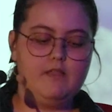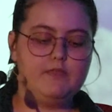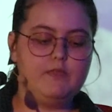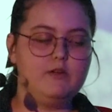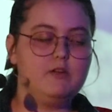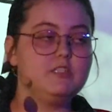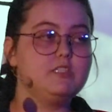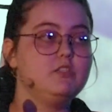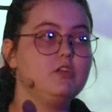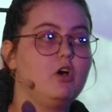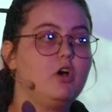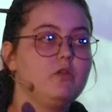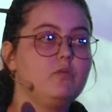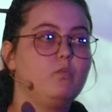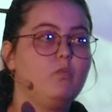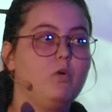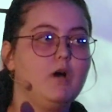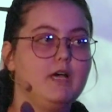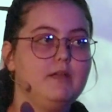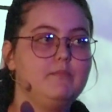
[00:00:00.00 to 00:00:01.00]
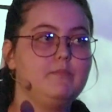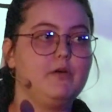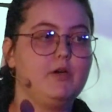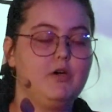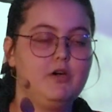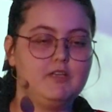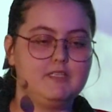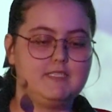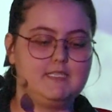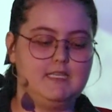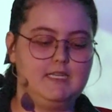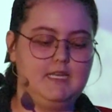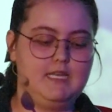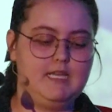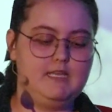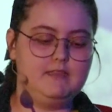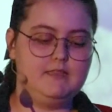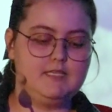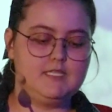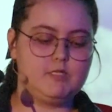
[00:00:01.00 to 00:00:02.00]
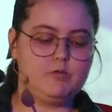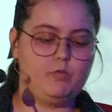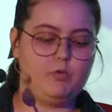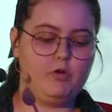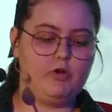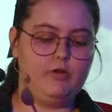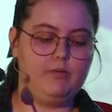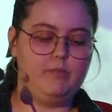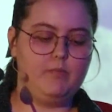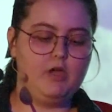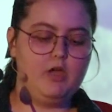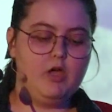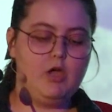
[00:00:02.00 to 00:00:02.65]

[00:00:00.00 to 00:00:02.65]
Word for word: There is not one person in this room